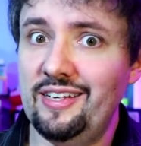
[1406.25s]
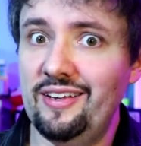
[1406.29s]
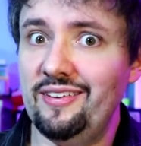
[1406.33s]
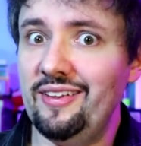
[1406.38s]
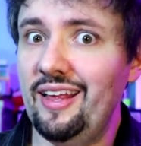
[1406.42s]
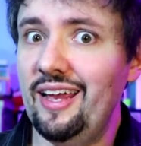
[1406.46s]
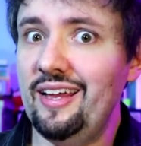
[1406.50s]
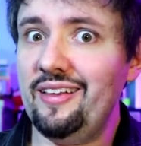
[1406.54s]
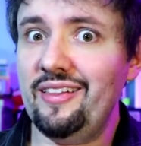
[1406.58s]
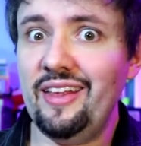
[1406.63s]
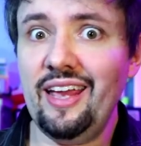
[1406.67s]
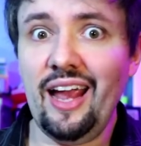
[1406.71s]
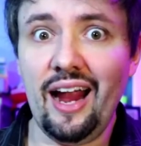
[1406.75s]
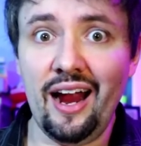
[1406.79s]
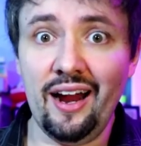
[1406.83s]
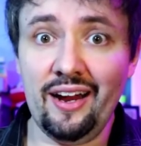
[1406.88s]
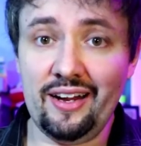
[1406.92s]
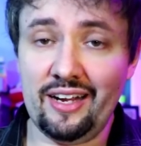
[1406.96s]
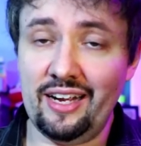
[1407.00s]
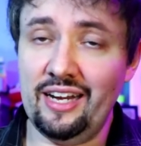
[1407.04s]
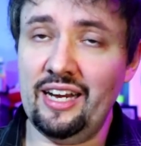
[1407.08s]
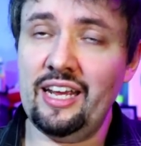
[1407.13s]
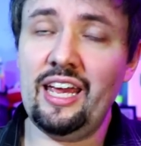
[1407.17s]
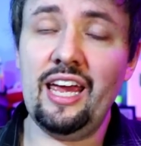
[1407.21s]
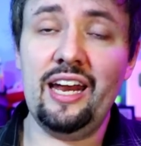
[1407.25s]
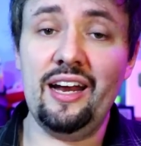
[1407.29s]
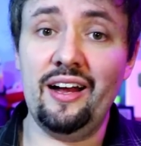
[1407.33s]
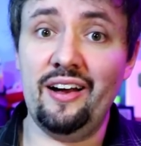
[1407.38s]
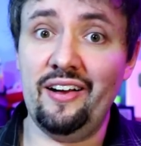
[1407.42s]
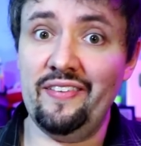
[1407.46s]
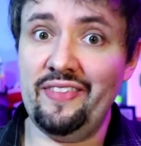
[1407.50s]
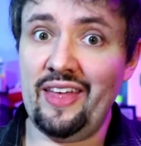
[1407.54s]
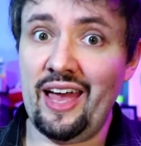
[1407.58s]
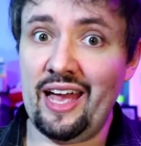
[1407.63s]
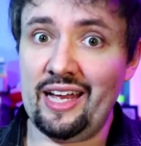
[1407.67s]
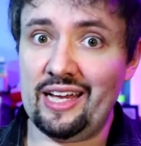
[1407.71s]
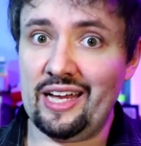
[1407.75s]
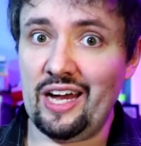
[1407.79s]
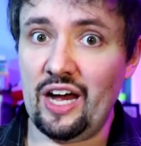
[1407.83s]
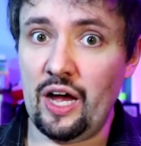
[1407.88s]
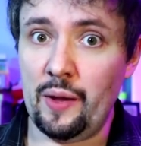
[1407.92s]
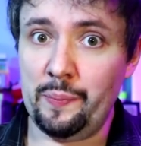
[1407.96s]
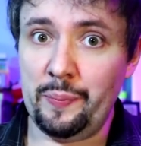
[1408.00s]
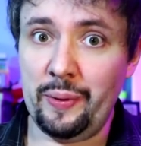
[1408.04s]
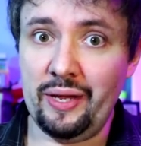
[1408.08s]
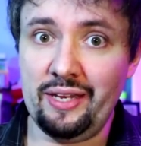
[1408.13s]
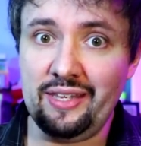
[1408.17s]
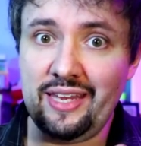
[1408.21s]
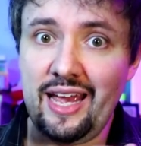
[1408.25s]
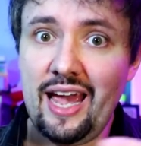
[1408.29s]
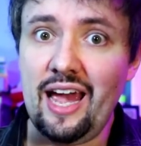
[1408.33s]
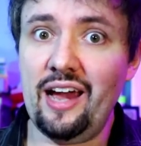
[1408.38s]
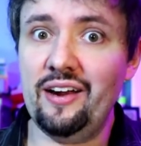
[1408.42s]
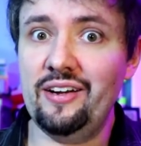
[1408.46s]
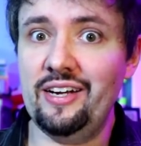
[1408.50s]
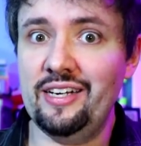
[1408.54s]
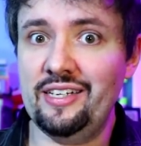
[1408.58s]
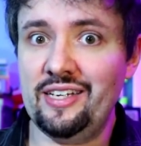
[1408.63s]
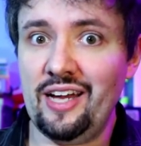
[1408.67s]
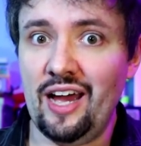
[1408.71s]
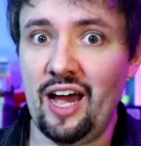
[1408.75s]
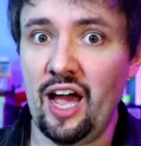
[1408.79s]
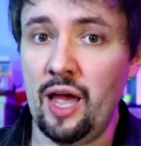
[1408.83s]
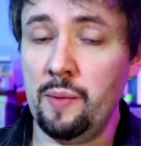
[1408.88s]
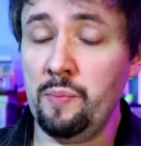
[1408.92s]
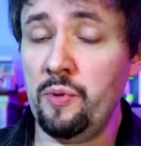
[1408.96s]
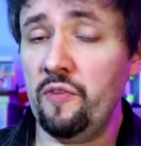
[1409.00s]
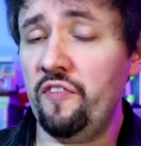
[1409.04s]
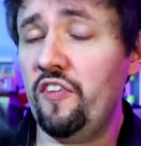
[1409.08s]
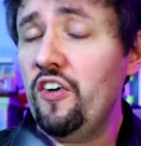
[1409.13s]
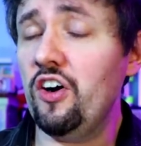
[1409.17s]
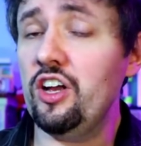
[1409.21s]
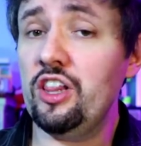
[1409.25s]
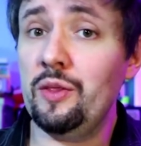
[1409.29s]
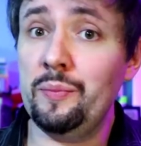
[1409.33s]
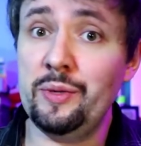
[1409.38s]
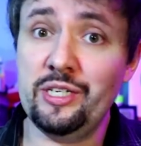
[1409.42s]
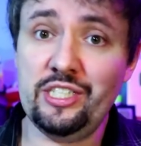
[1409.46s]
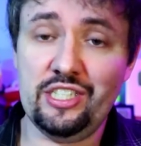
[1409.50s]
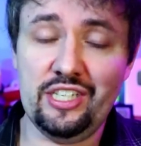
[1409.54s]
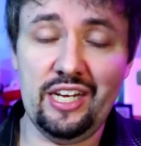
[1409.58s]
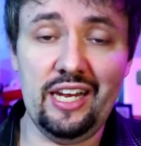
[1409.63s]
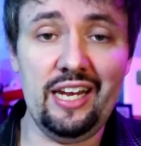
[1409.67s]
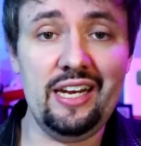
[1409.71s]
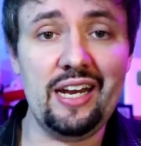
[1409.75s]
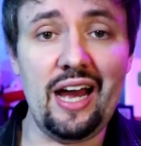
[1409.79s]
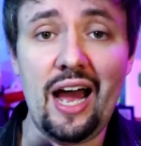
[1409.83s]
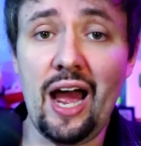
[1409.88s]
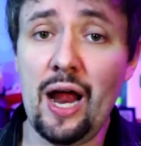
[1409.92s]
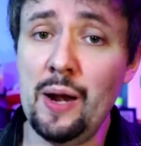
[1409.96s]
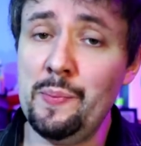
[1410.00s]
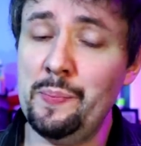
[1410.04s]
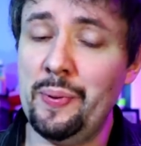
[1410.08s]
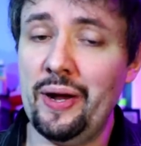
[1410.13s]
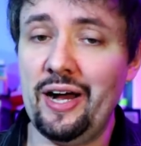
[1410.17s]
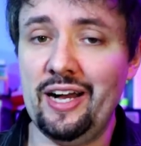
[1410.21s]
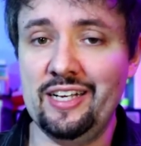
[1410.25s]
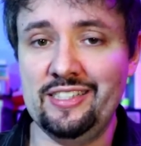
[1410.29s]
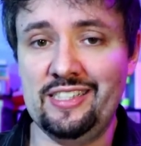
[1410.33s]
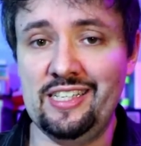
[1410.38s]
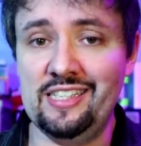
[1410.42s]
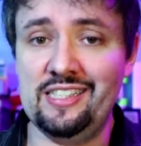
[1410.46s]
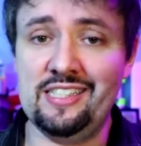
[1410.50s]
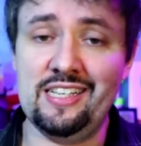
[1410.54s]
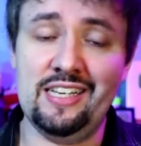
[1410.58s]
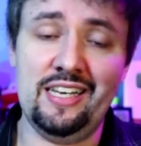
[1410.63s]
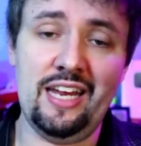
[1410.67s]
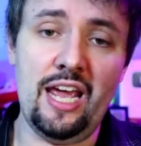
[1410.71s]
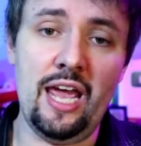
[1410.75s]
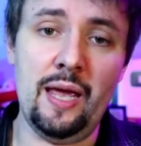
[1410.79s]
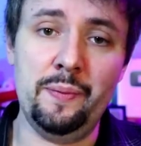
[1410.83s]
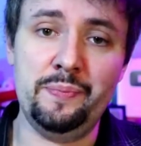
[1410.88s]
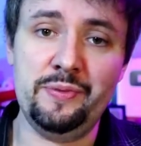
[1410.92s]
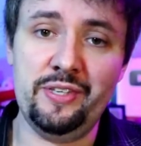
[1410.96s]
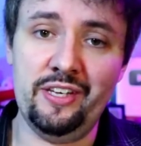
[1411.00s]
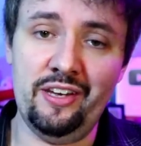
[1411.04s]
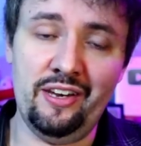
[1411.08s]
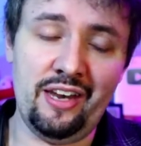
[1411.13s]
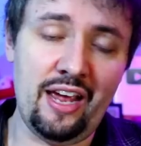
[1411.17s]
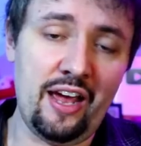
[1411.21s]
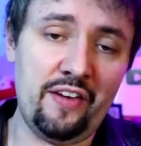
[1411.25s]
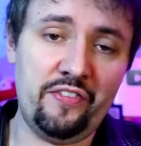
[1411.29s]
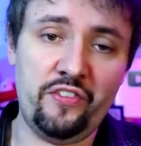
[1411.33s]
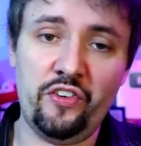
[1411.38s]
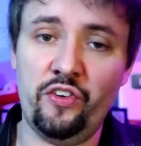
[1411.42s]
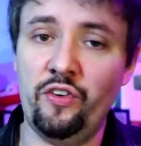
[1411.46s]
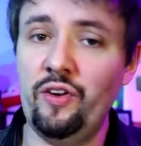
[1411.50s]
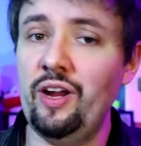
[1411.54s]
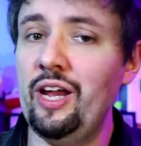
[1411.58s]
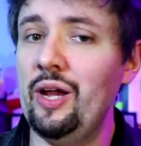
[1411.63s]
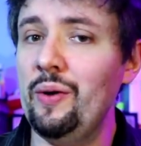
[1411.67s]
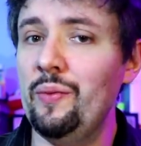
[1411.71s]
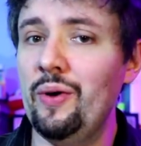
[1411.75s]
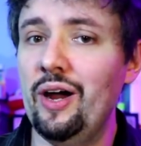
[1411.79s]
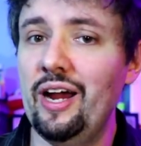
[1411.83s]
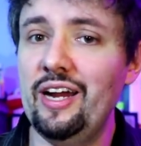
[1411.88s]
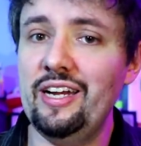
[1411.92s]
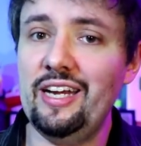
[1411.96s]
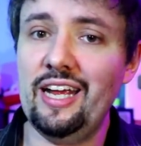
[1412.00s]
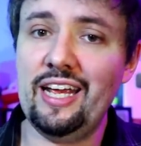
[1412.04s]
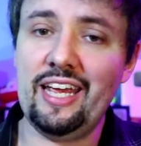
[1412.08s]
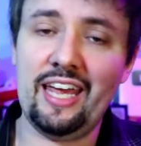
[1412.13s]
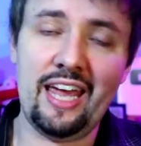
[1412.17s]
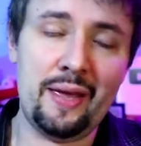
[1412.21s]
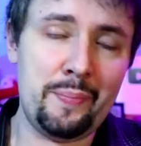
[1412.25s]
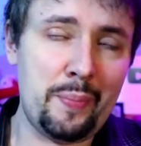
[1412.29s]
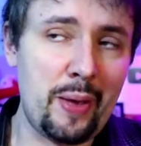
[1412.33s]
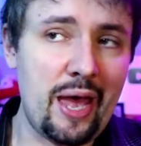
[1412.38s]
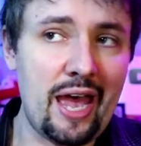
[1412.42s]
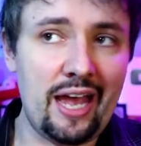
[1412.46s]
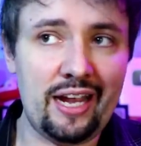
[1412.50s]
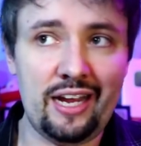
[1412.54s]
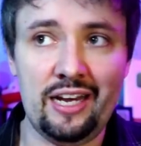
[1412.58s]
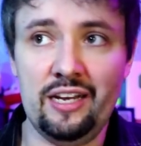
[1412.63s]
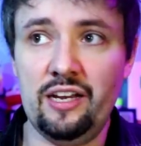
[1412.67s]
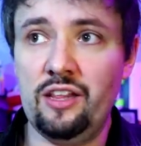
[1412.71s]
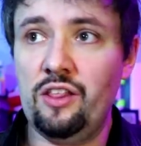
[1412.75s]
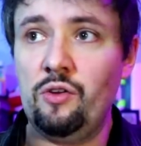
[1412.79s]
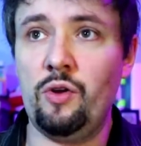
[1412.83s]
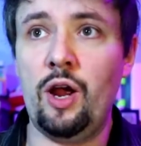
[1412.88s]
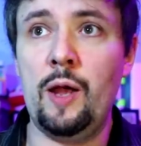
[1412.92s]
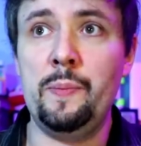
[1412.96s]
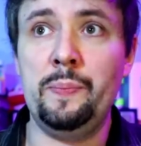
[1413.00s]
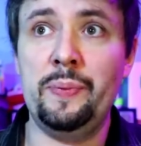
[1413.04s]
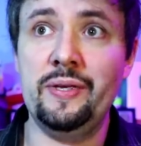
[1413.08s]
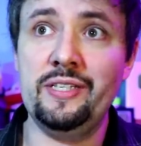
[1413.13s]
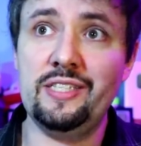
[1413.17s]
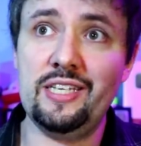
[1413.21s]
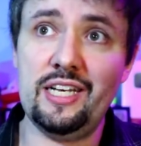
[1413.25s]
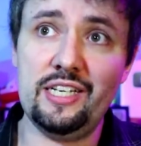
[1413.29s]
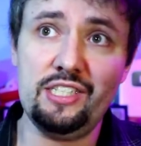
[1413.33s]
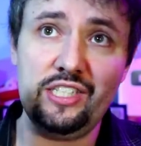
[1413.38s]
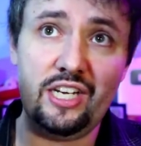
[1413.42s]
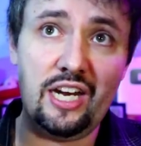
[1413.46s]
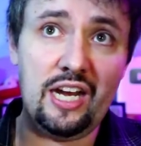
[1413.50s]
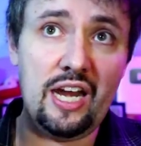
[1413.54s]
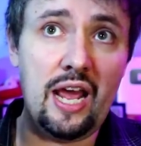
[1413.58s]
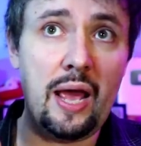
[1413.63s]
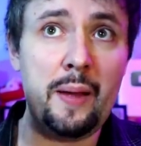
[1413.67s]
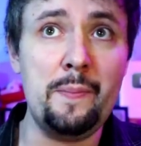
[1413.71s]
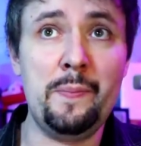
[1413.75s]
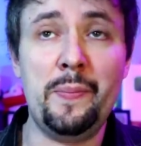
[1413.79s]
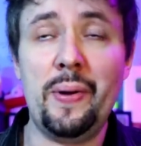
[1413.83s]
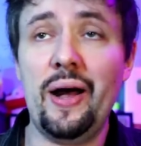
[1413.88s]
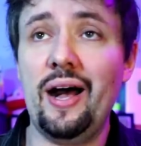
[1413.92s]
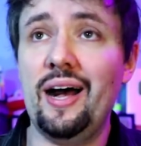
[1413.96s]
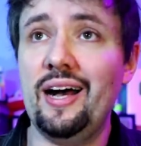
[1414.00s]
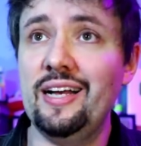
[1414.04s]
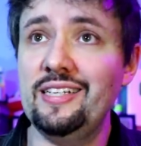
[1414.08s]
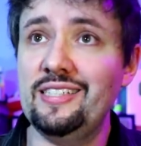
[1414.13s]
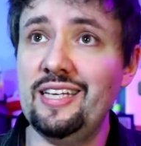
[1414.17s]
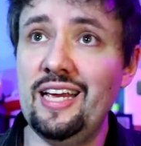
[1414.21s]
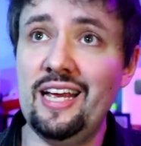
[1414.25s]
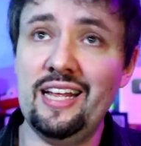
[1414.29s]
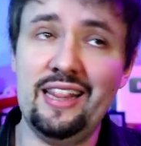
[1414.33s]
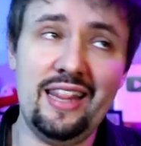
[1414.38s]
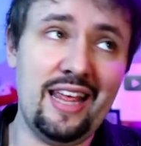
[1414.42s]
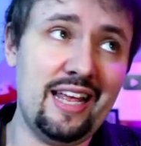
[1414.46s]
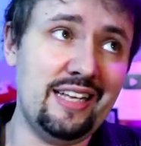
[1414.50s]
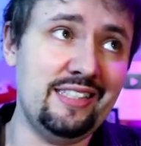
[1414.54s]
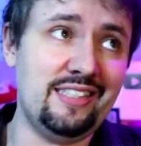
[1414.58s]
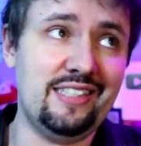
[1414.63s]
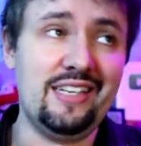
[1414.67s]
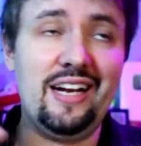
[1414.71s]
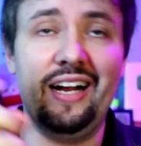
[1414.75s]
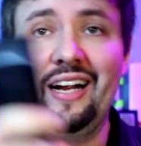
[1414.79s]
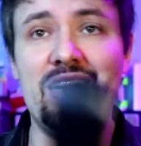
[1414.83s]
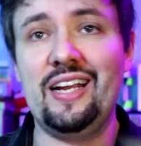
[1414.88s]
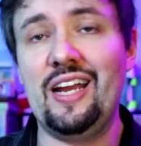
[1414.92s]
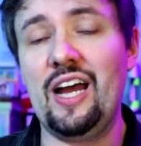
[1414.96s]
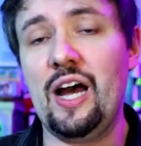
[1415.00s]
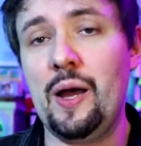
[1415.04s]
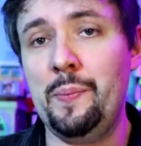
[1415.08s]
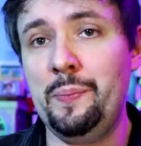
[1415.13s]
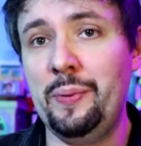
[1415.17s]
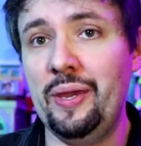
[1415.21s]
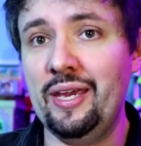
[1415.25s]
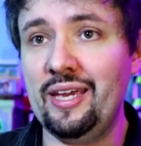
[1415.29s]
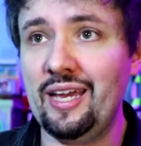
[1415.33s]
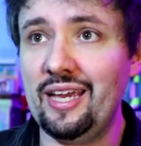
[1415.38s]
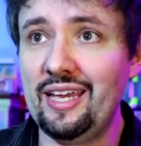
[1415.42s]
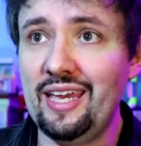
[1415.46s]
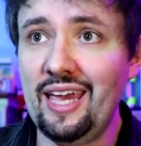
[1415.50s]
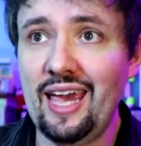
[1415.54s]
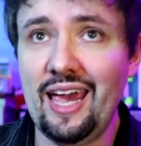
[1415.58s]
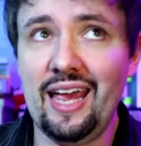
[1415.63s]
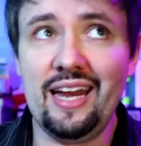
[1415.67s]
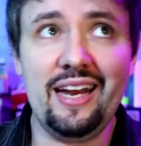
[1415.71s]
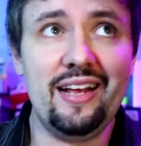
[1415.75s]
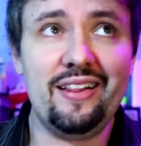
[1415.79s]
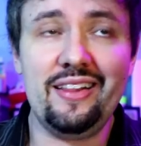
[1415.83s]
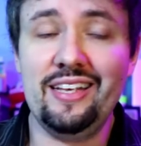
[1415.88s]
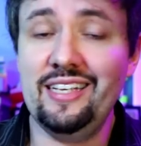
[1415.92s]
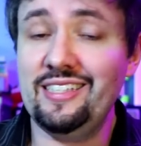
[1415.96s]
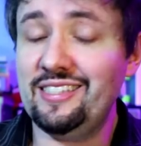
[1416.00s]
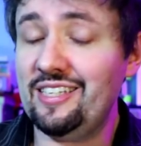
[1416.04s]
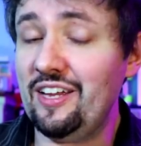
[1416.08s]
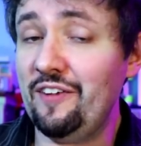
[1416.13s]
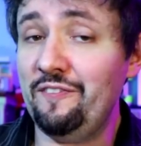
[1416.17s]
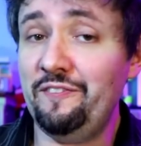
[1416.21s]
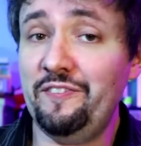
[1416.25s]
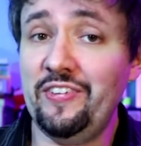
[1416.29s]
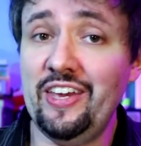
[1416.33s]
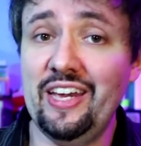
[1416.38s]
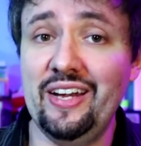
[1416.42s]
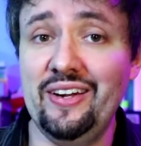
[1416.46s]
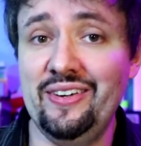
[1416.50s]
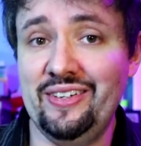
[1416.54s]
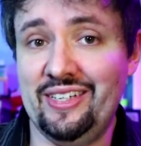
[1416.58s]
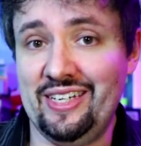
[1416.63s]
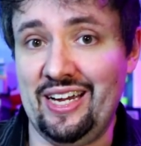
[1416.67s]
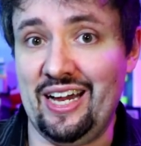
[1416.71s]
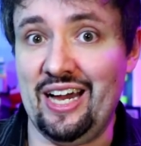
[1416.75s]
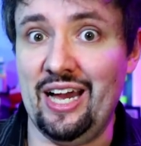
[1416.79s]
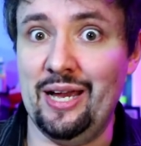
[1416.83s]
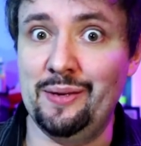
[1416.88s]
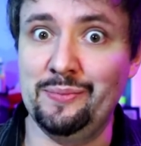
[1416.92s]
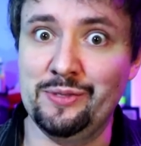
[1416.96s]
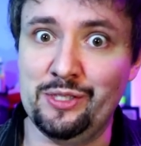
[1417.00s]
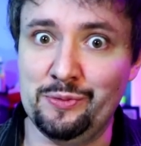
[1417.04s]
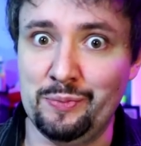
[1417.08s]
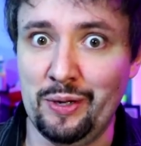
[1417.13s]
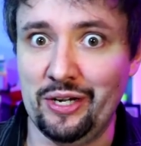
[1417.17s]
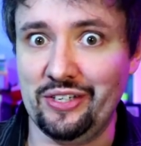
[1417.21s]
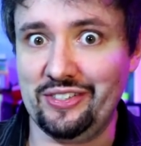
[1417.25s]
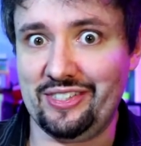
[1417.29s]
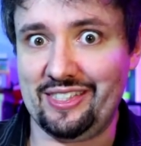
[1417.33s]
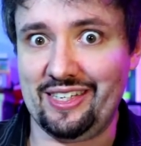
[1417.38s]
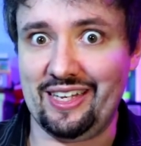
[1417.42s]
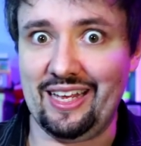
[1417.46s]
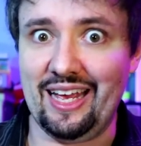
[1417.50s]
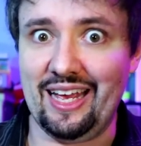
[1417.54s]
you likely aren't going to get all that copied down in time before the machine unpauses the tape, so you'd have to rewind it, get back into the right position, and pause it, then start copying again at least a few times, most